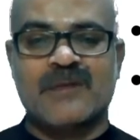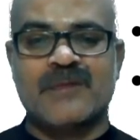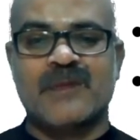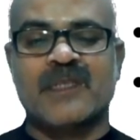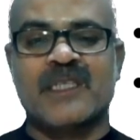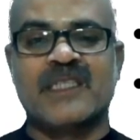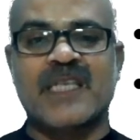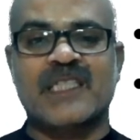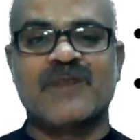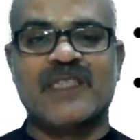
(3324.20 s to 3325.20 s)
increased
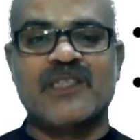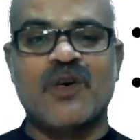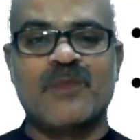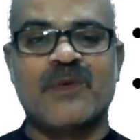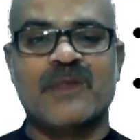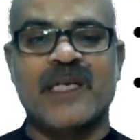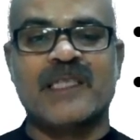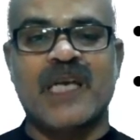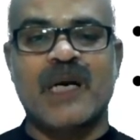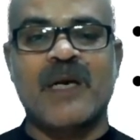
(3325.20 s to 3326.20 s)
activity of
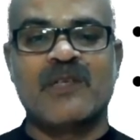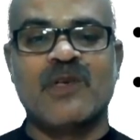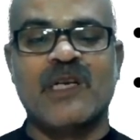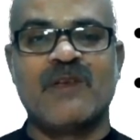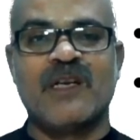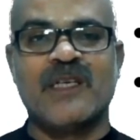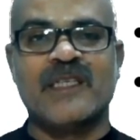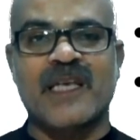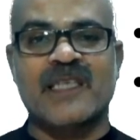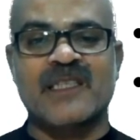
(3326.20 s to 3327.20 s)
delta amino
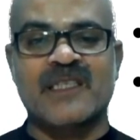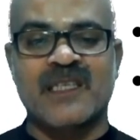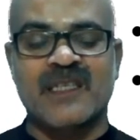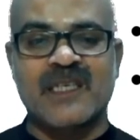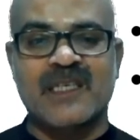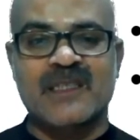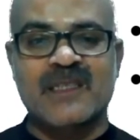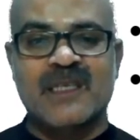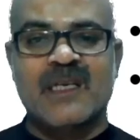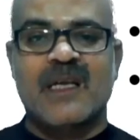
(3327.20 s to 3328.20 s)
levulinic acid synthase,
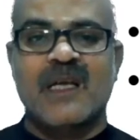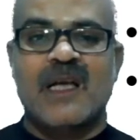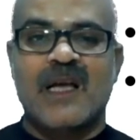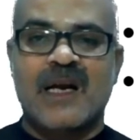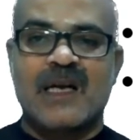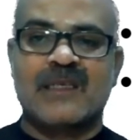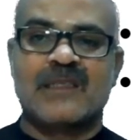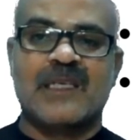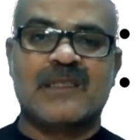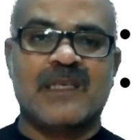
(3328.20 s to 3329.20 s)
and
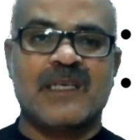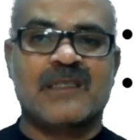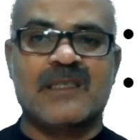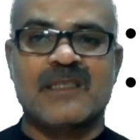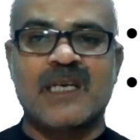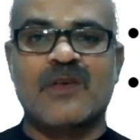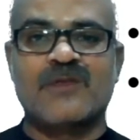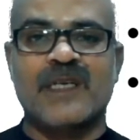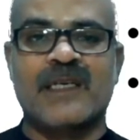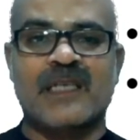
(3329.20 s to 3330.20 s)
that is the result
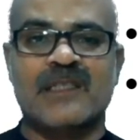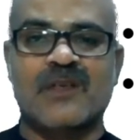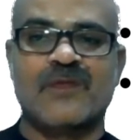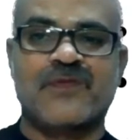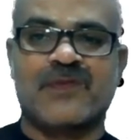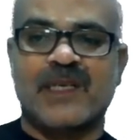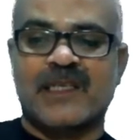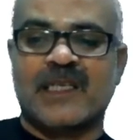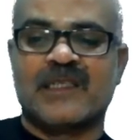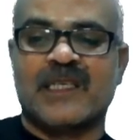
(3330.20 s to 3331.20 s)
of the induction of
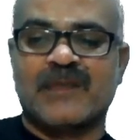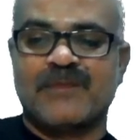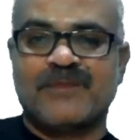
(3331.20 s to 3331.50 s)
that enzyme.